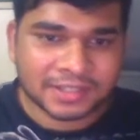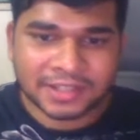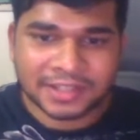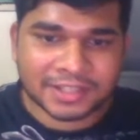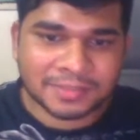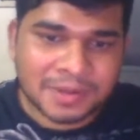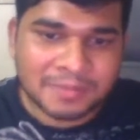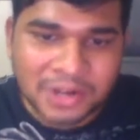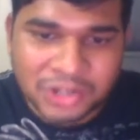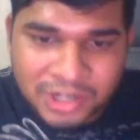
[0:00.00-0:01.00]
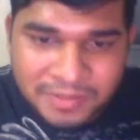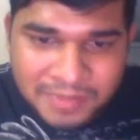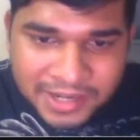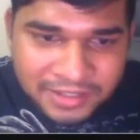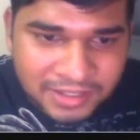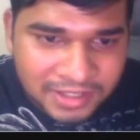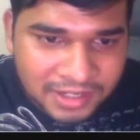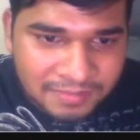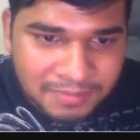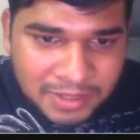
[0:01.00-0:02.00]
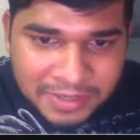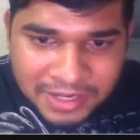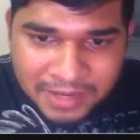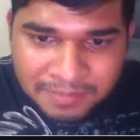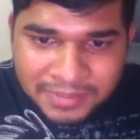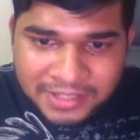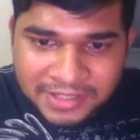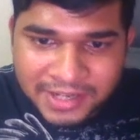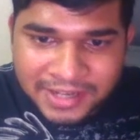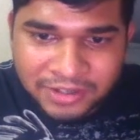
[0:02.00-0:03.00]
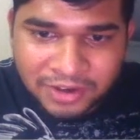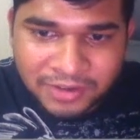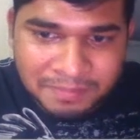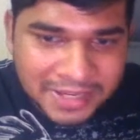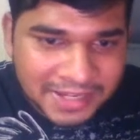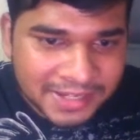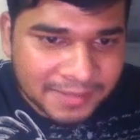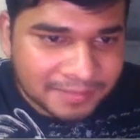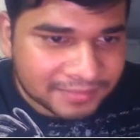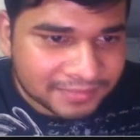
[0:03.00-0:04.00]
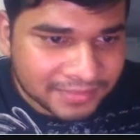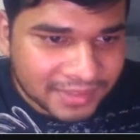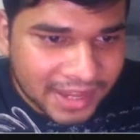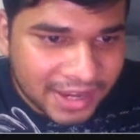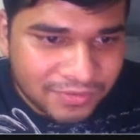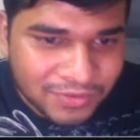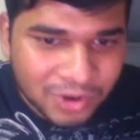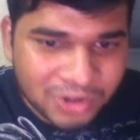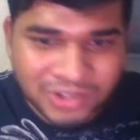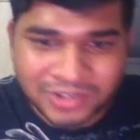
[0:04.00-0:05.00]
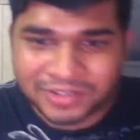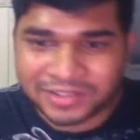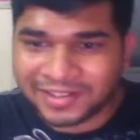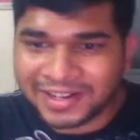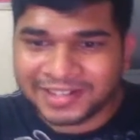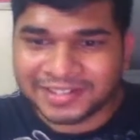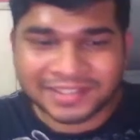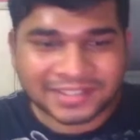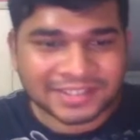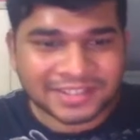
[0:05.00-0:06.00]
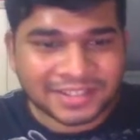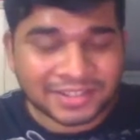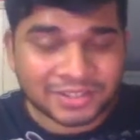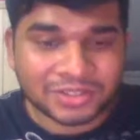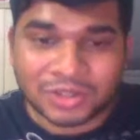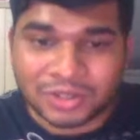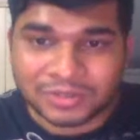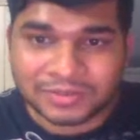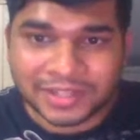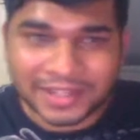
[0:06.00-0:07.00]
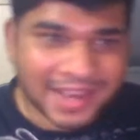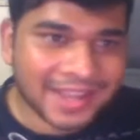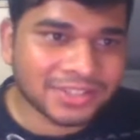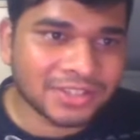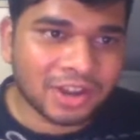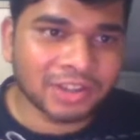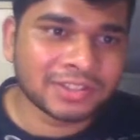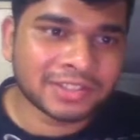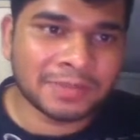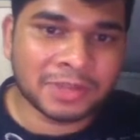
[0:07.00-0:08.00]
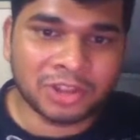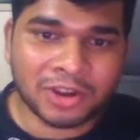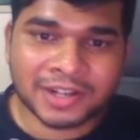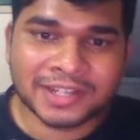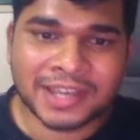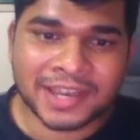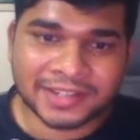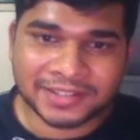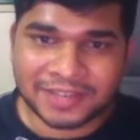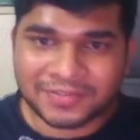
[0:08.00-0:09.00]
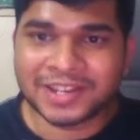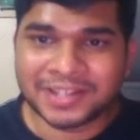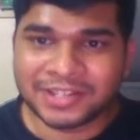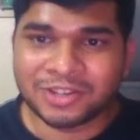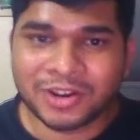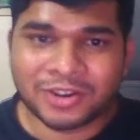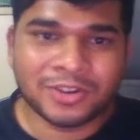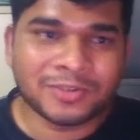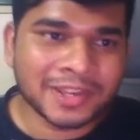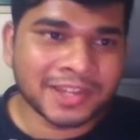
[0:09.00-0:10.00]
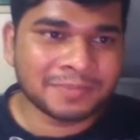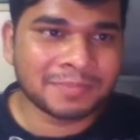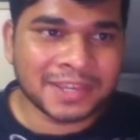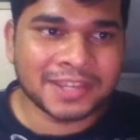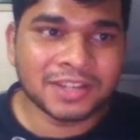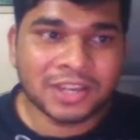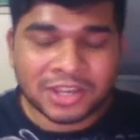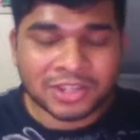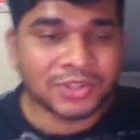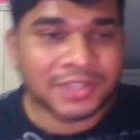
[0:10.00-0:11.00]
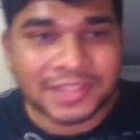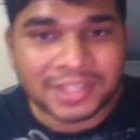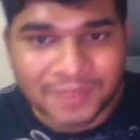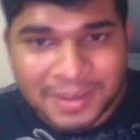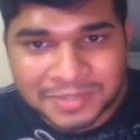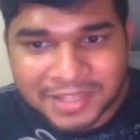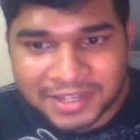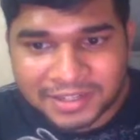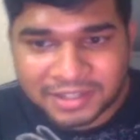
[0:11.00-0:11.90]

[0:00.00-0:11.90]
It has been mentioned by big companies like on Medium and Fortune, right? So it has got some authority, and definitely you are going to get paid using this website.